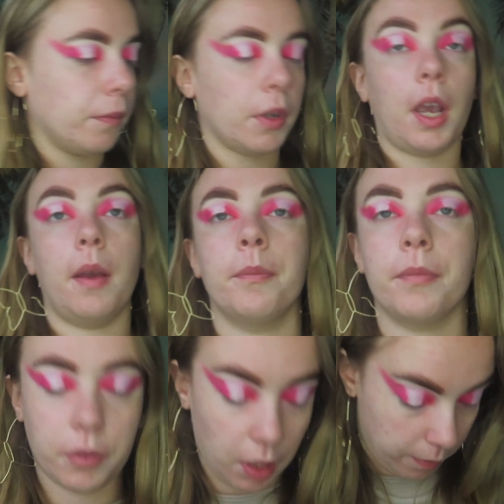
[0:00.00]
Okay,
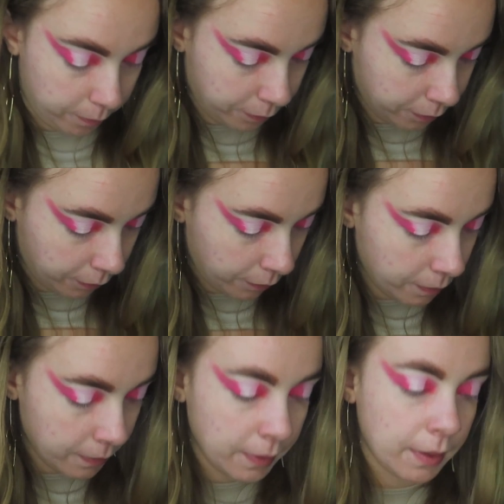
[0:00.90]
so
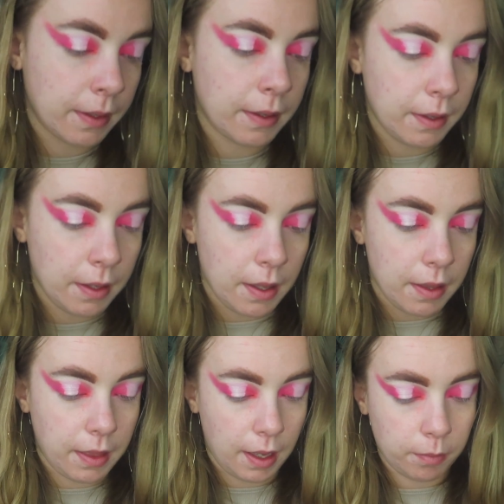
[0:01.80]

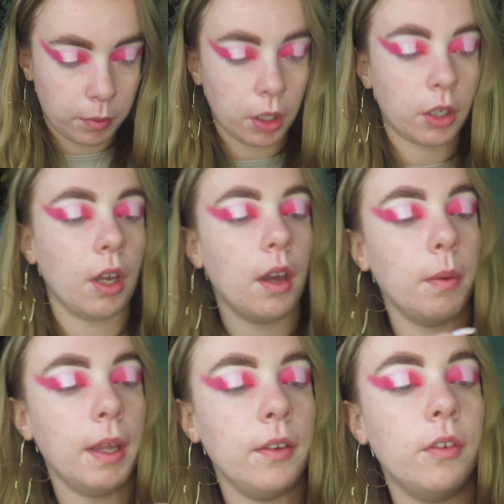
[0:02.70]
then I'm going to go
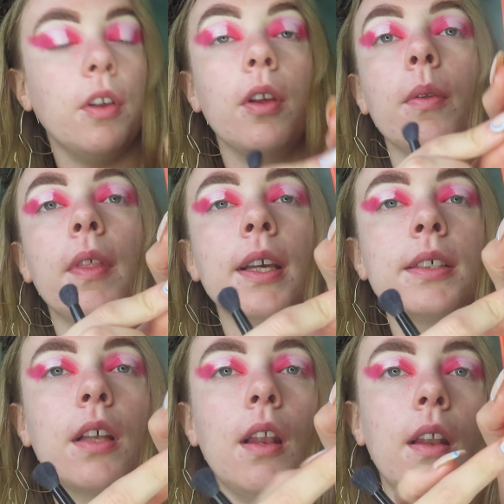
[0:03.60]
into
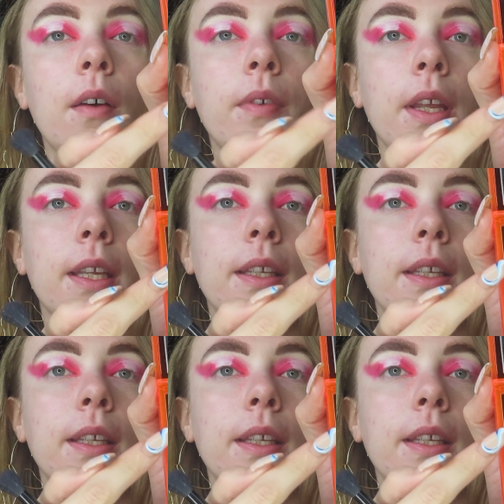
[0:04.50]
this lovely